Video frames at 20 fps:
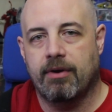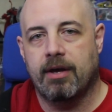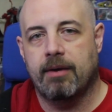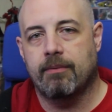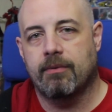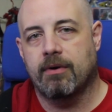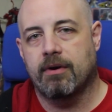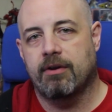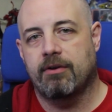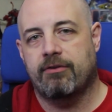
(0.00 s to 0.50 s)

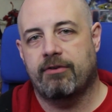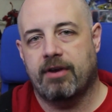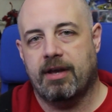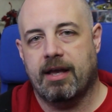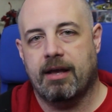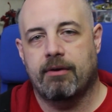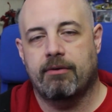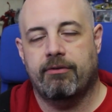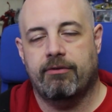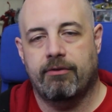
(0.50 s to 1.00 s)
game we're going to
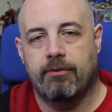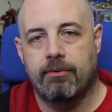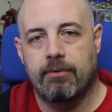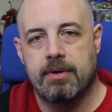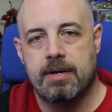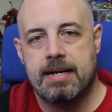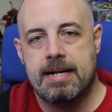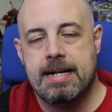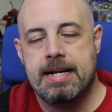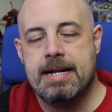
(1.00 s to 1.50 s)
check out
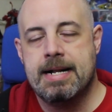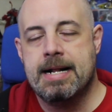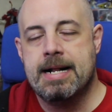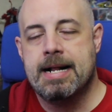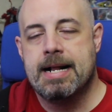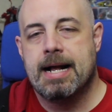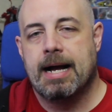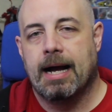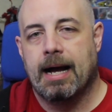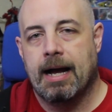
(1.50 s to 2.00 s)
soon.
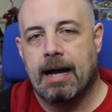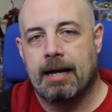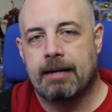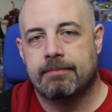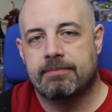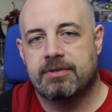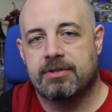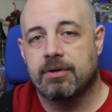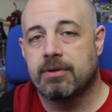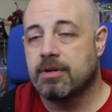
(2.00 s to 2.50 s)

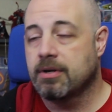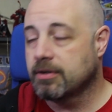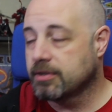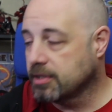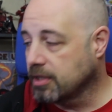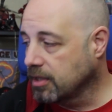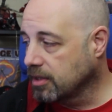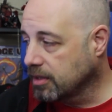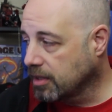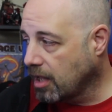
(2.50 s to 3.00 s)
So
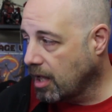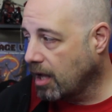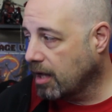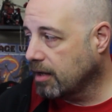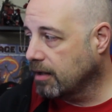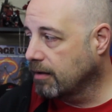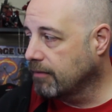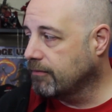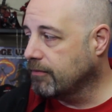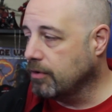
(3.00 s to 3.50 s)
there's a
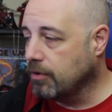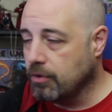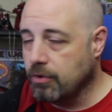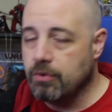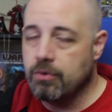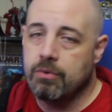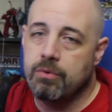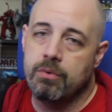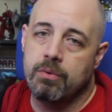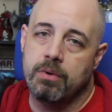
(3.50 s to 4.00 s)
lot of
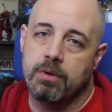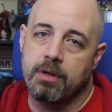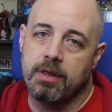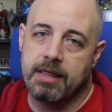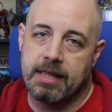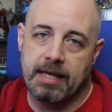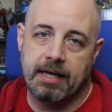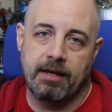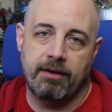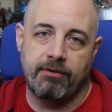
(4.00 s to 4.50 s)
new
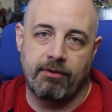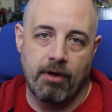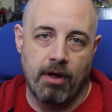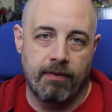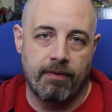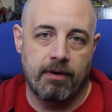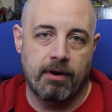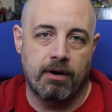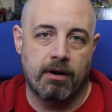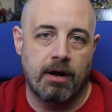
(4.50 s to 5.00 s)
things
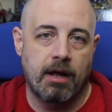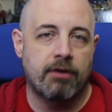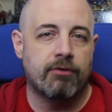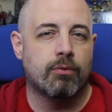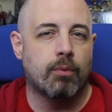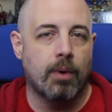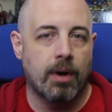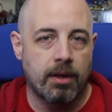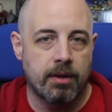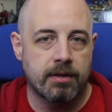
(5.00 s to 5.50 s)
on there,
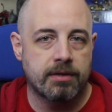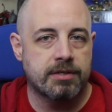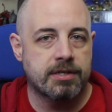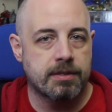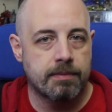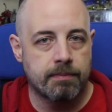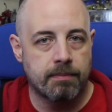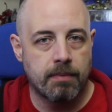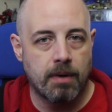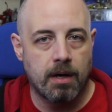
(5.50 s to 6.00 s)
as well as
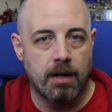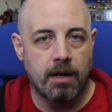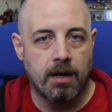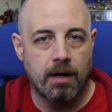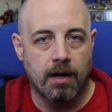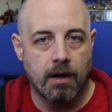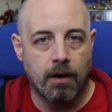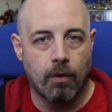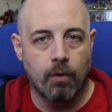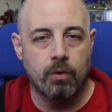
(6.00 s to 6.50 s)
some
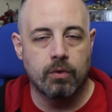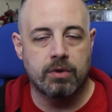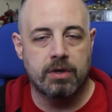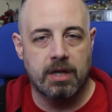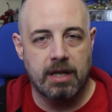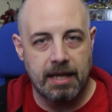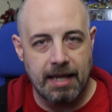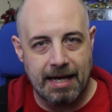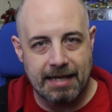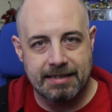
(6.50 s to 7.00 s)
old
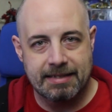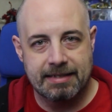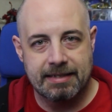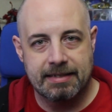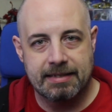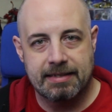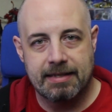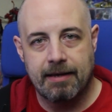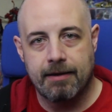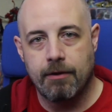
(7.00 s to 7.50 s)

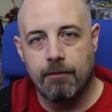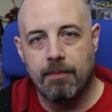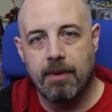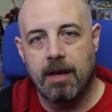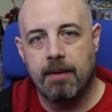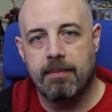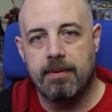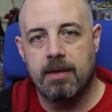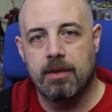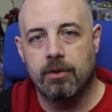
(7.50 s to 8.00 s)
classics that you
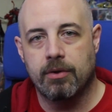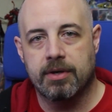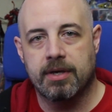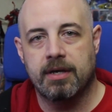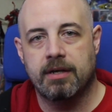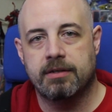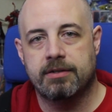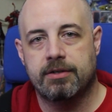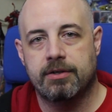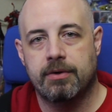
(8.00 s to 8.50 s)
may be
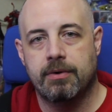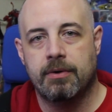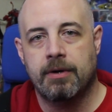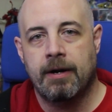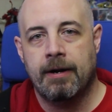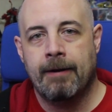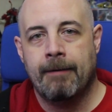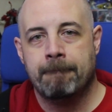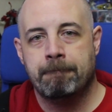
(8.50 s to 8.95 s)
looking to